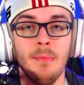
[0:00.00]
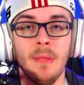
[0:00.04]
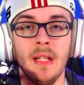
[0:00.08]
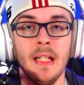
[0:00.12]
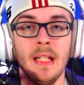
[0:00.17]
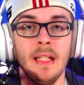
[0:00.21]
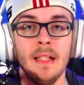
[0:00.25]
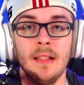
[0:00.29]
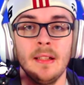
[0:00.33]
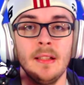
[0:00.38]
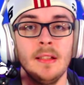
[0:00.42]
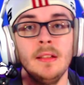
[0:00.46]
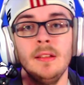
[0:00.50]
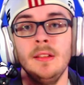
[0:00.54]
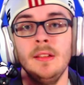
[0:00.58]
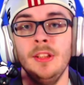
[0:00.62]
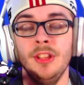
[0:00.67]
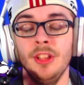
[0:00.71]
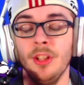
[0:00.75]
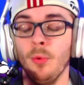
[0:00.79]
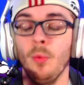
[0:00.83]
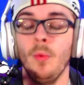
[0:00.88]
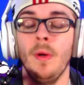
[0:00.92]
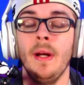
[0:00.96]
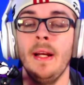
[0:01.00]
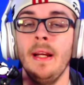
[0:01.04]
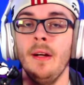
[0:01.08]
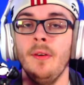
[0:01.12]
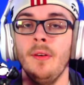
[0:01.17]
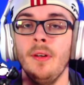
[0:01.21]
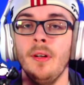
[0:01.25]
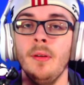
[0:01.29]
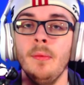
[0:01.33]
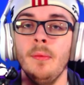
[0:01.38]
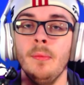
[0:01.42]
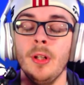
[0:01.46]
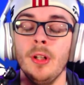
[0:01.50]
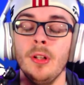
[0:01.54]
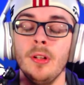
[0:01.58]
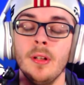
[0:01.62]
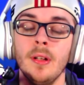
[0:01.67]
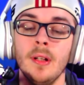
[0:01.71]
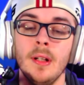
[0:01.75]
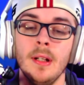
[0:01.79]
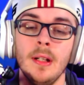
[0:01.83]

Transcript: back. You're way outnumbered.